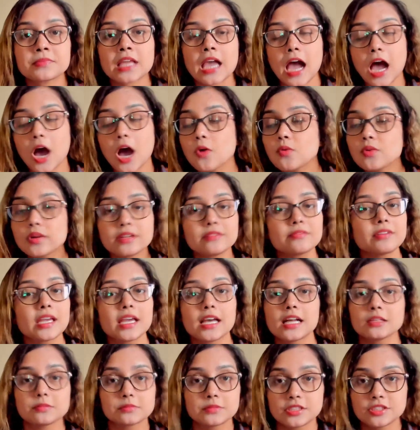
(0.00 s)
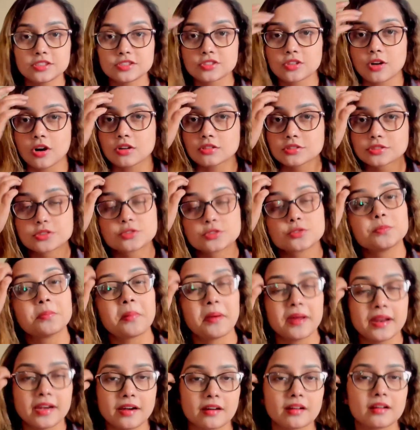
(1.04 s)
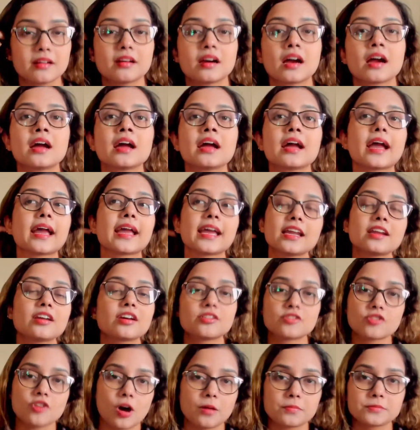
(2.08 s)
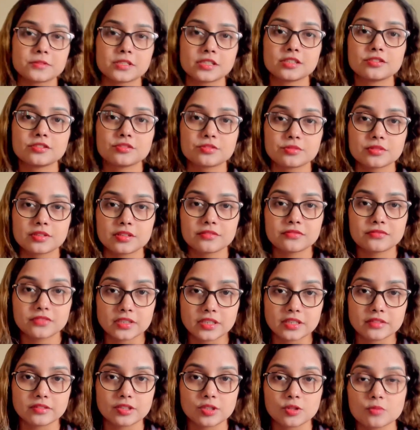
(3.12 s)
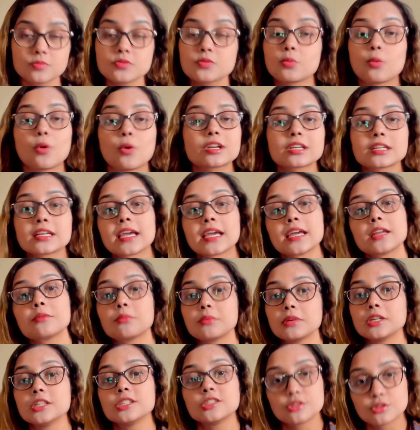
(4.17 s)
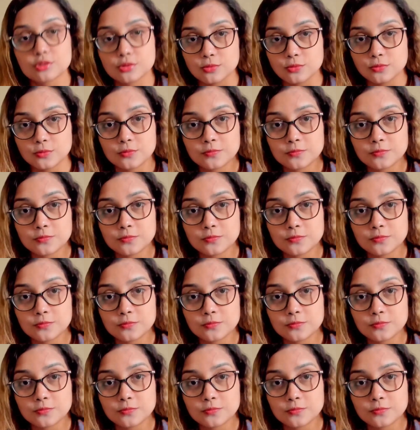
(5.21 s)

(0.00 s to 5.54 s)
How can we help these dogs to better get adopted into their forever homes? What can we do?